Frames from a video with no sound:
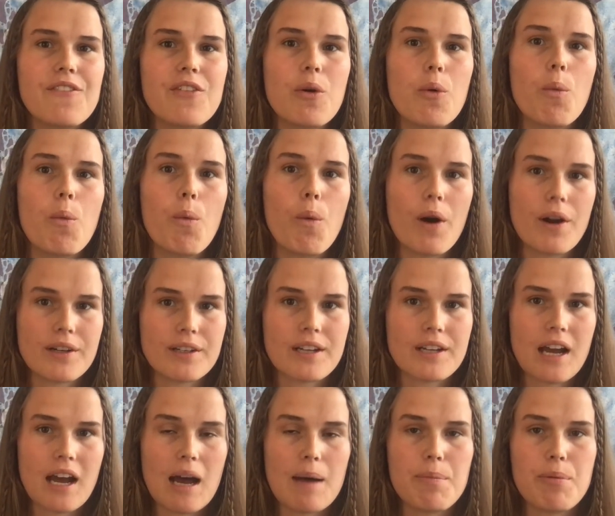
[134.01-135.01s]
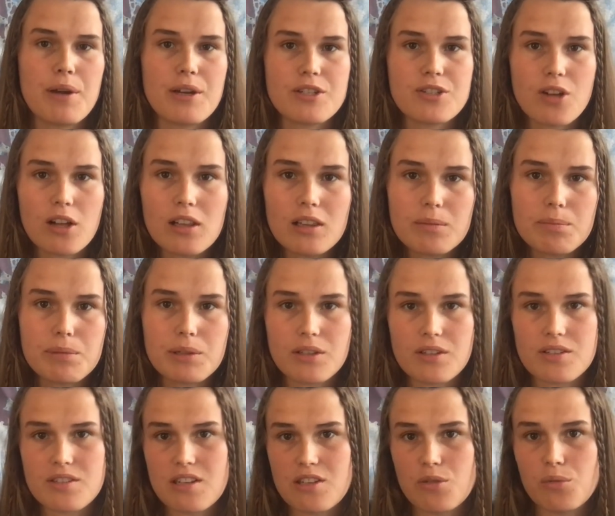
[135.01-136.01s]
1 car per adult
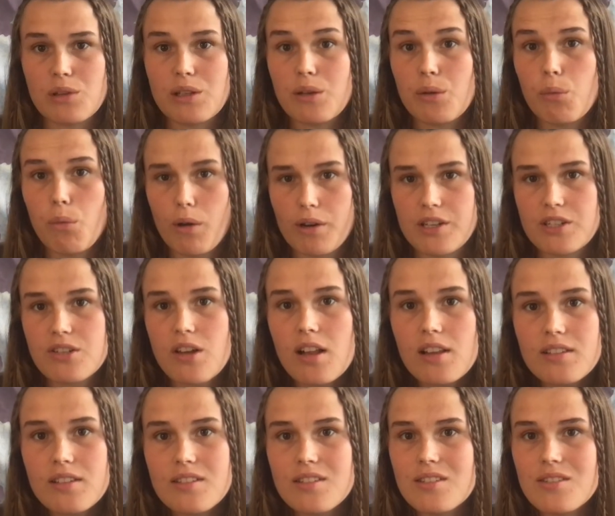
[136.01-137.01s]
because there's only 1 adult,